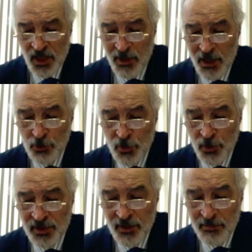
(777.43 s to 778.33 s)
any
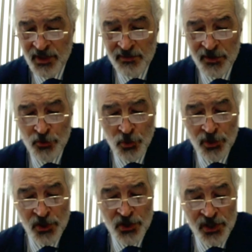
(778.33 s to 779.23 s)
comments
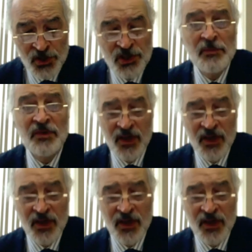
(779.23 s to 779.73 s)
about